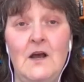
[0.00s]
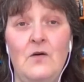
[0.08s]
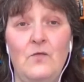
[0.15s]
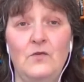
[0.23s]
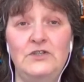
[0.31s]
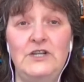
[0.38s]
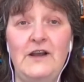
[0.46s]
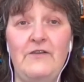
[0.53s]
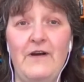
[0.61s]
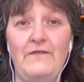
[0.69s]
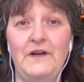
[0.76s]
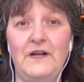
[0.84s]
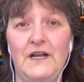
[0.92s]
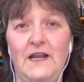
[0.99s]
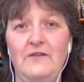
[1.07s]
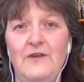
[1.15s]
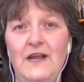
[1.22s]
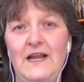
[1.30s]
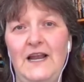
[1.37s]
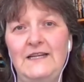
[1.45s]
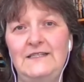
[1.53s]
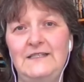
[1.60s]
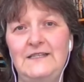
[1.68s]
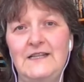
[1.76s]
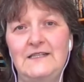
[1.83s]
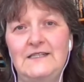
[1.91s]
Well, geographically, regulators
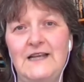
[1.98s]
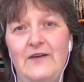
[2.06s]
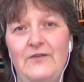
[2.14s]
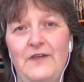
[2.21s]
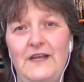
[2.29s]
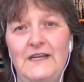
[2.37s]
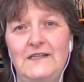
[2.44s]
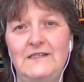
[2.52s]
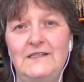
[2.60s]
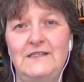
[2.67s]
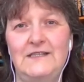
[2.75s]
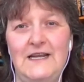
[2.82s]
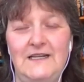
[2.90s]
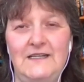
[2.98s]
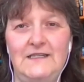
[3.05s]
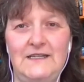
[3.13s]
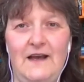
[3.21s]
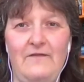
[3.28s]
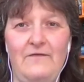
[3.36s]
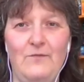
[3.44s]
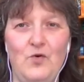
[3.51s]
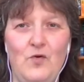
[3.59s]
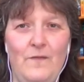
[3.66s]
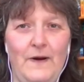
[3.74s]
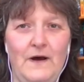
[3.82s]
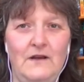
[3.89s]
in the southeast tended to have more
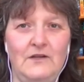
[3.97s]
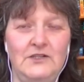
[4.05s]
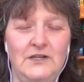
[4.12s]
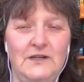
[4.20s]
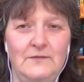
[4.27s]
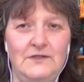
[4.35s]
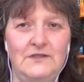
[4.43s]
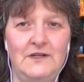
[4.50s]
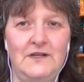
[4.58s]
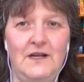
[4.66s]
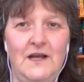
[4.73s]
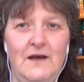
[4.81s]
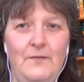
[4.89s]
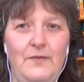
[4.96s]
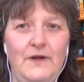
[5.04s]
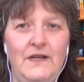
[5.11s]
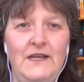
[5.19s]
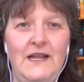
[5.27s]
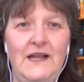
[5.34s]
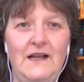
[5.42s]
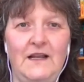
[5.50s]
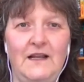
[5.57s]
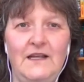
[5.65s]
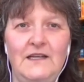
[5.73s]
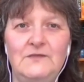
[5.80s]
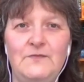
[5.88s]
partnerships. But Neil,
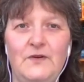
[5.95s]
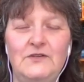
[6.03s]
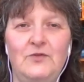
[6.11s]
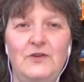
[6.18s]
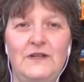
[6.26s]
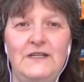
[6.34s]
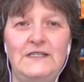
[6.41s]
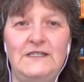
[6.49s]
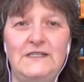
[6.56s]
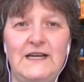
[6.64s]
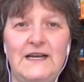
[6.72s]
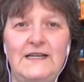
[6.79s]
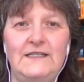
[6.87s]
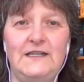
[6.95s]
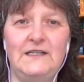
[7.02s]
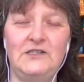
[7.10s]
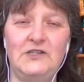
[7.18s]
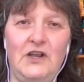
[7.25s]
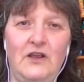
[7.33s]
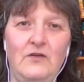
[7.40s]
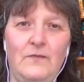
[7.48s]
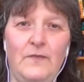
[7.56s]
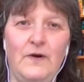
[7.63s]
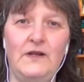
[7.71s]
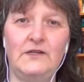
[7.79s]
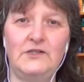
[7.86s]
it's possible that this data is
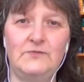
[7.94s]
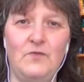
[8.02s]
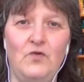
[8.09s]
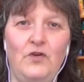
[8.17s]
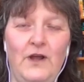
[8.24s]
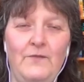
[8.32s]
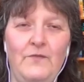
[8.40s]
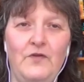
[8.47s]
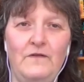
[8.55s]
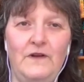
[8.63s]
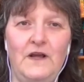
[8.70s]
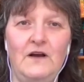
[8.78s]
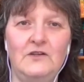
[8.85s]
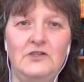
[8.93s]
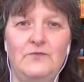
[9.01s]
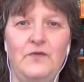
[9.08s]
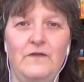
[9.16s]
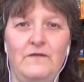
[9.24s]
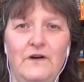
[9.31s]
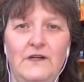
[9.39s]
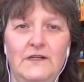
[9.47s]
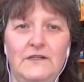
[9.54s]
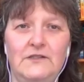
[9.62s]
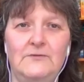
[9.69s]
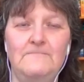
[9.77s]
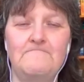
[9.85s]
skewed by a small number of larger
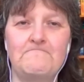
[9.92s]
providers.